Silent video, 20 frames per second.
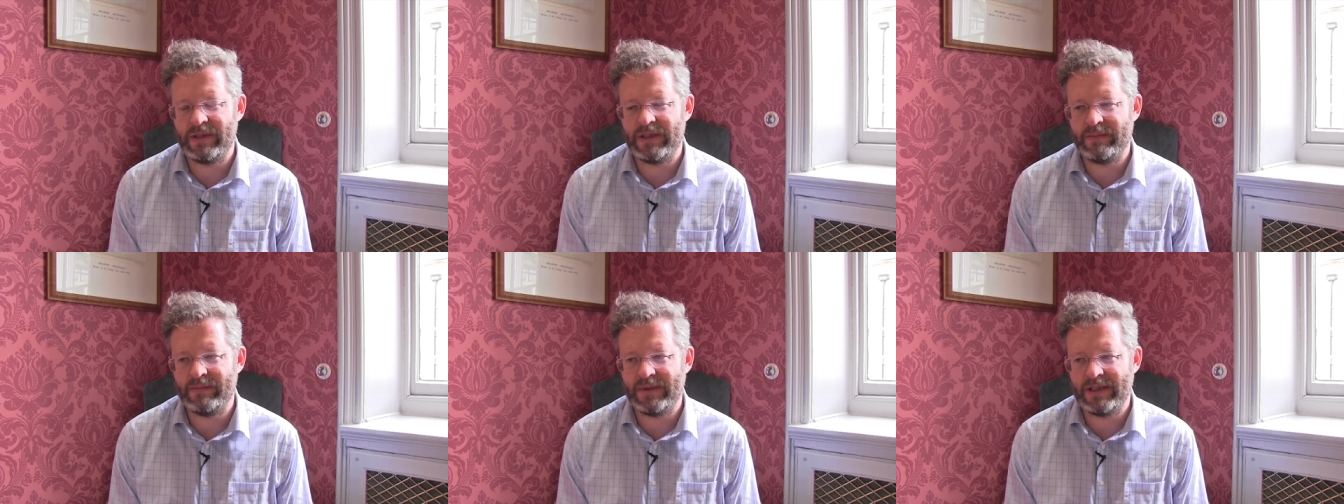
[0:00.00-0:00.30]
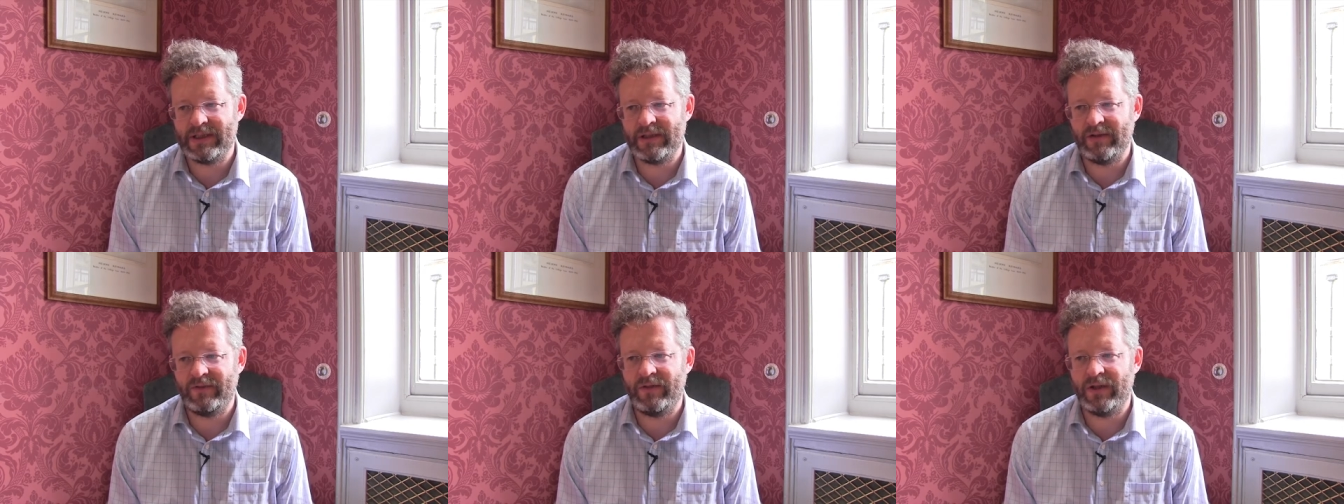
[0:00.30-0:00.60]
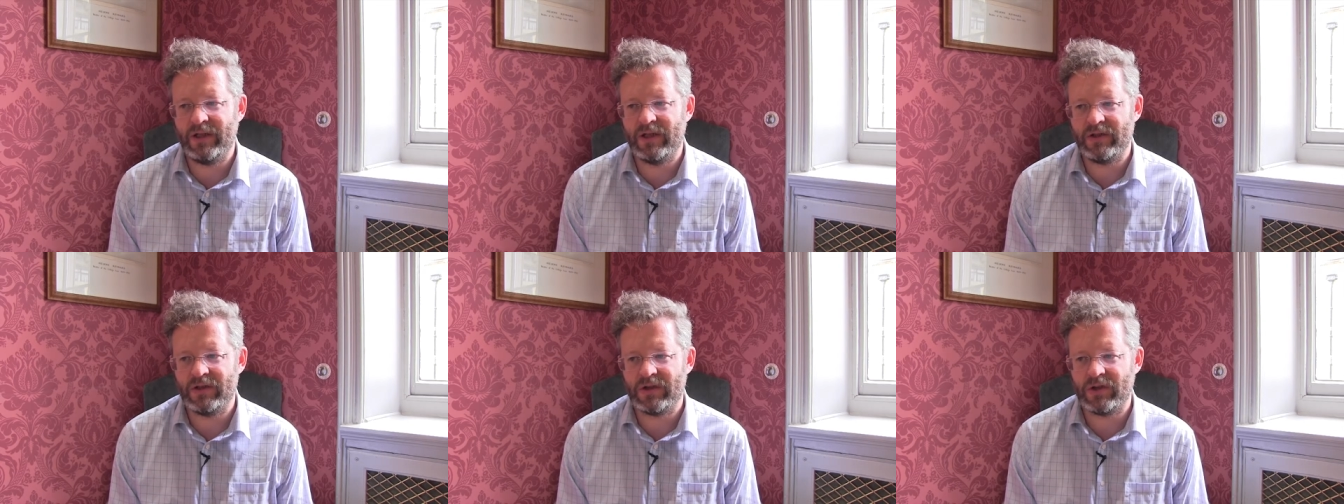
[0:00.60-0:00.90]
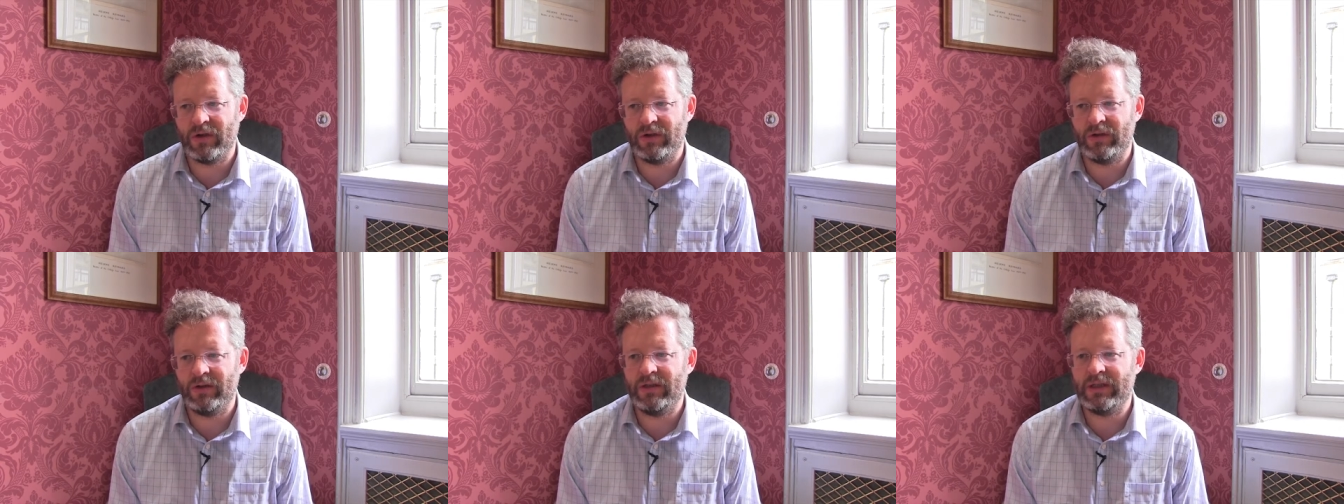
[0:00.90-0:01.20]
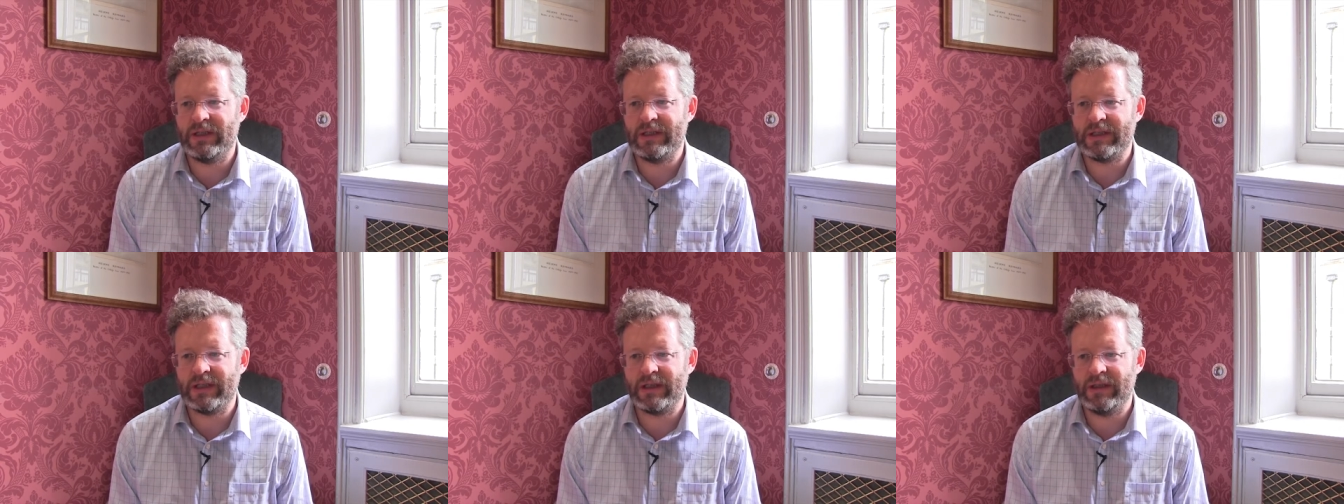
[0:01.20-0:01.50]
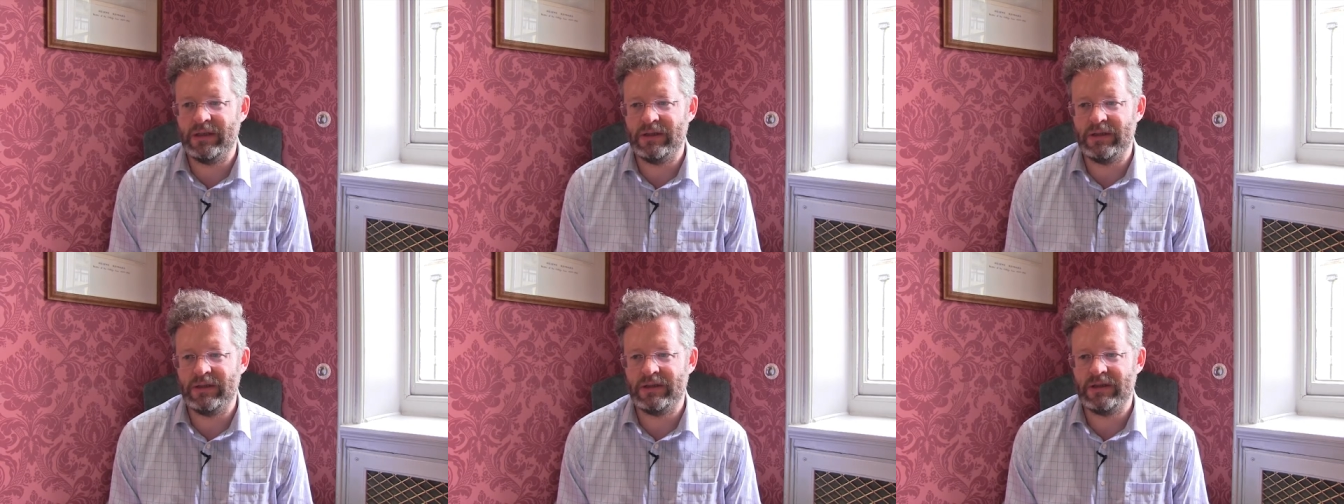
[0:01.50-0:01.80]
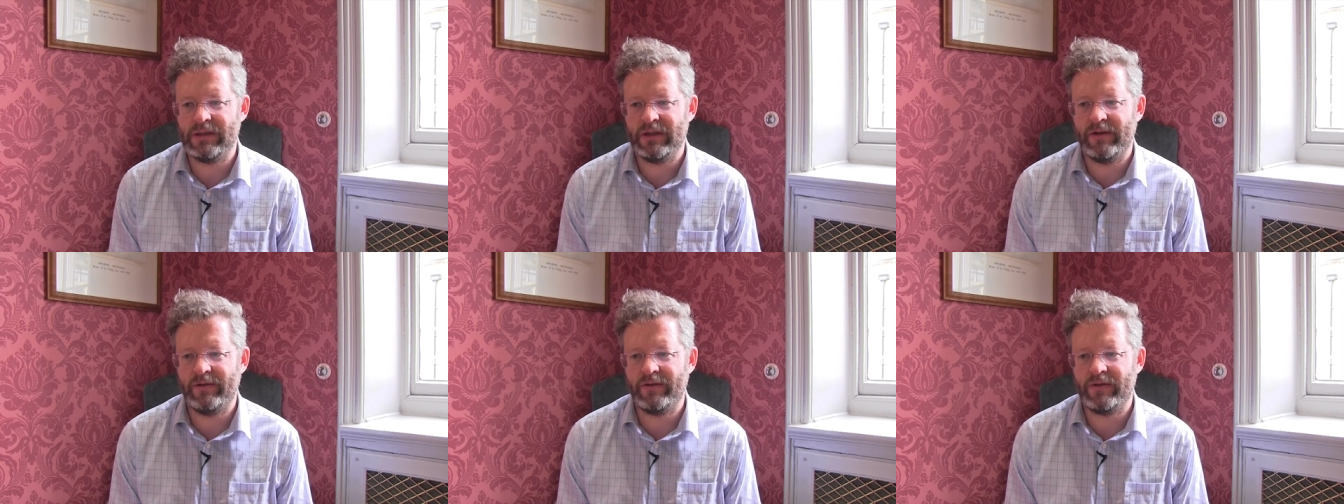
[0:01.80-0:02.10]
specific scholarly
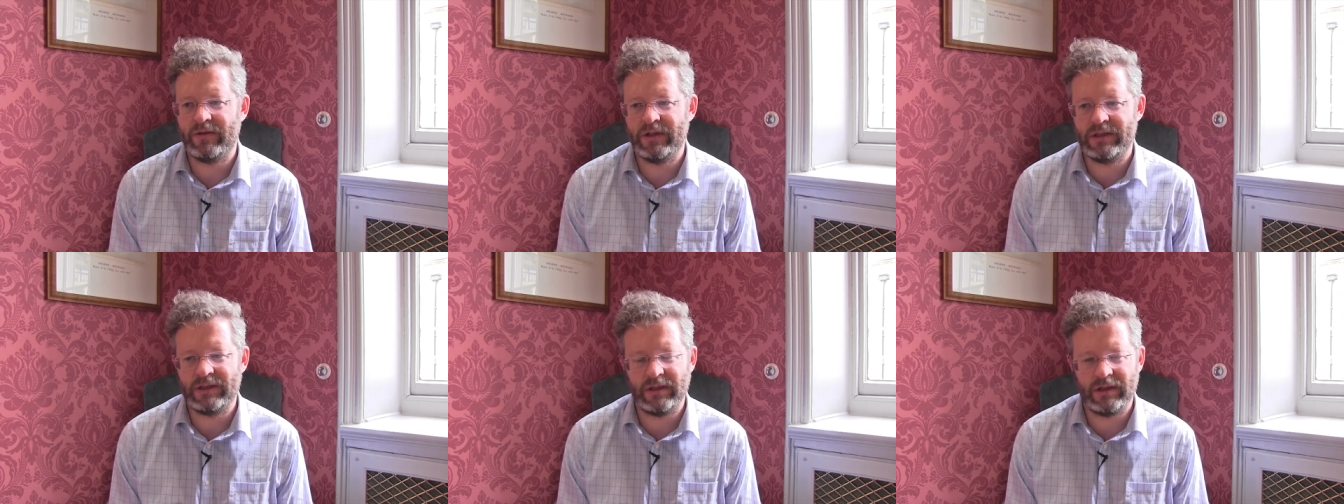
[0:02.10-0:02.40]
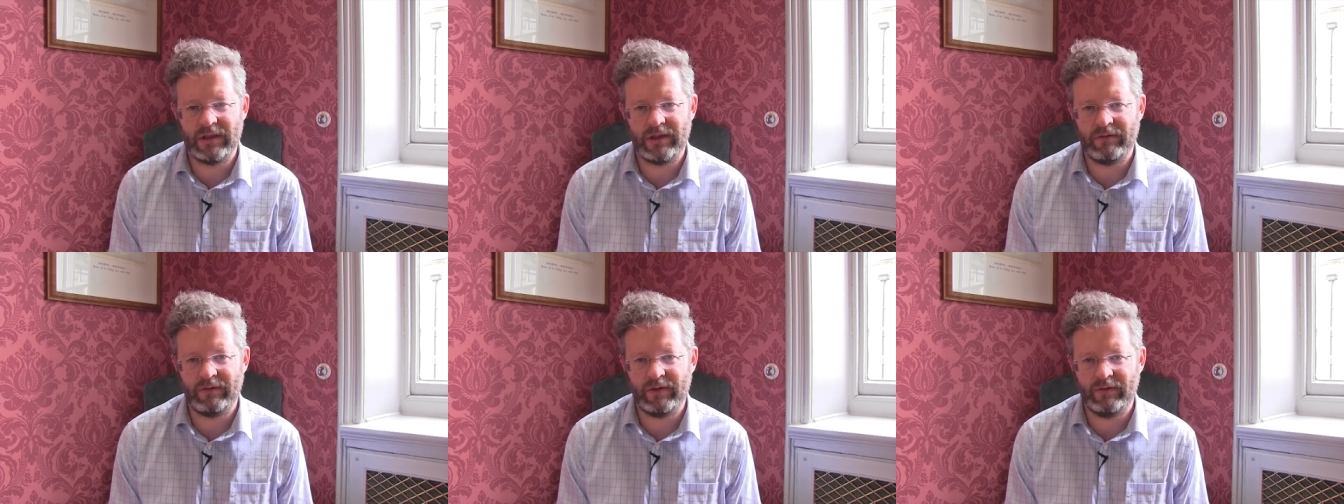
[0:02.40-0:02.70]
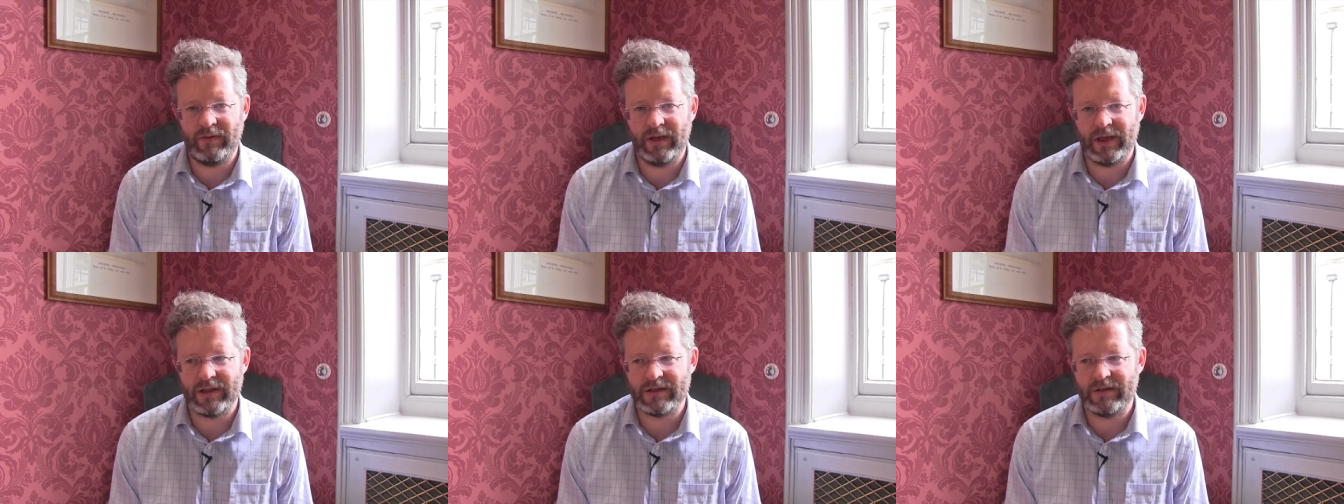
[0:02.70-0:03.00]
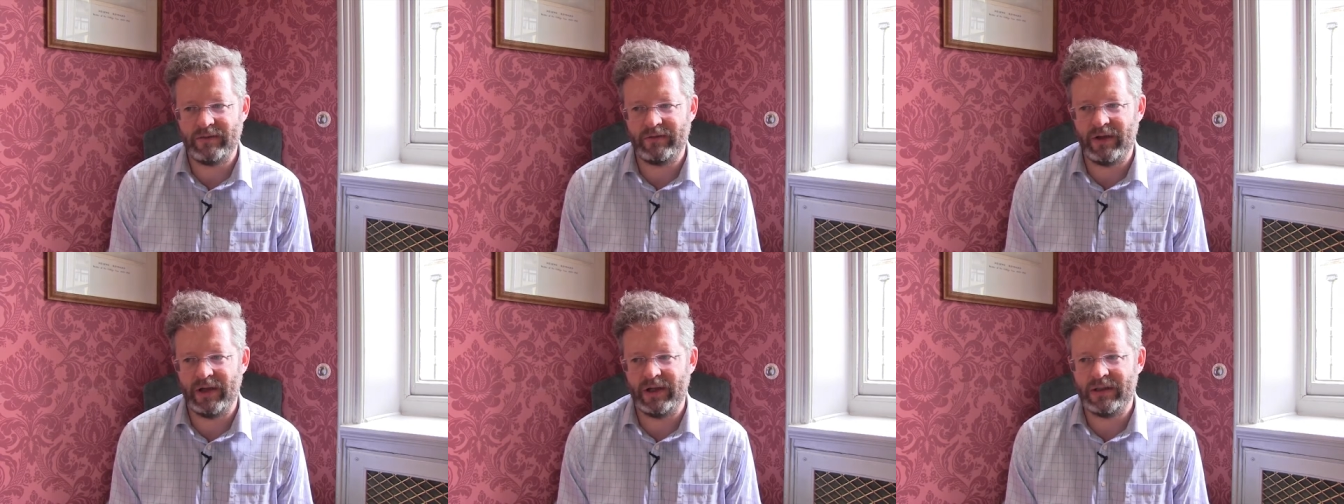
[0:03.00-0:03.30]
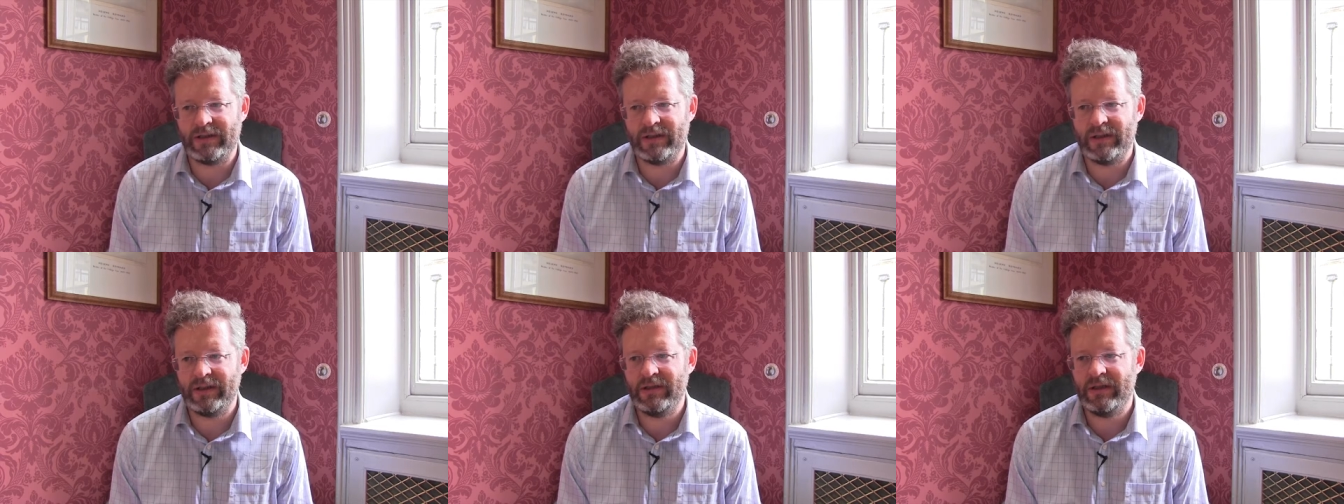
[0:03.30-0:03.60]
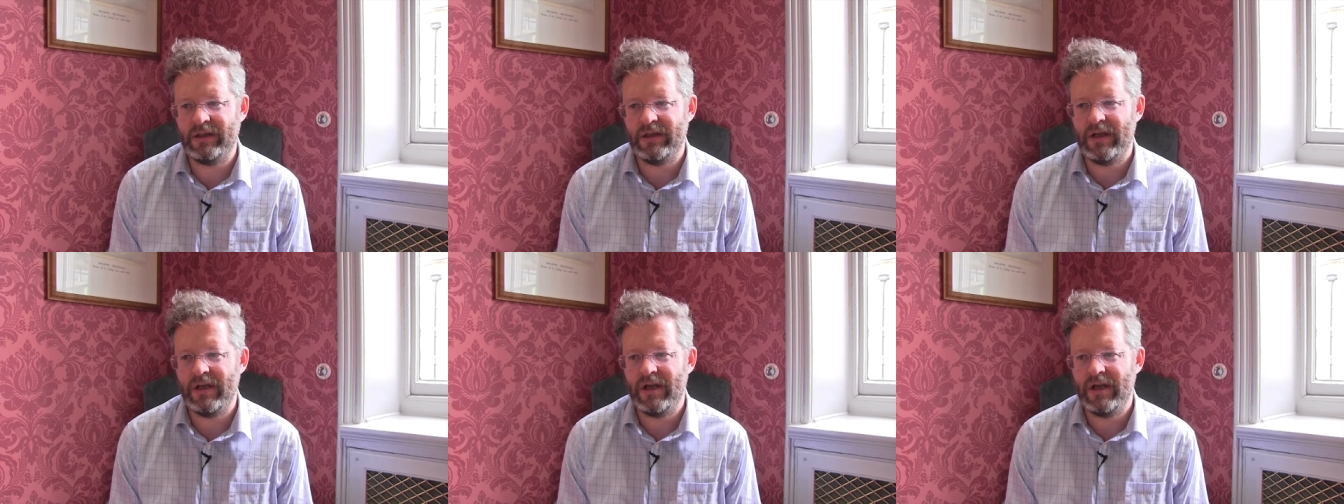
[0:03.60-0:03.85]
skills of critically reflexive writing,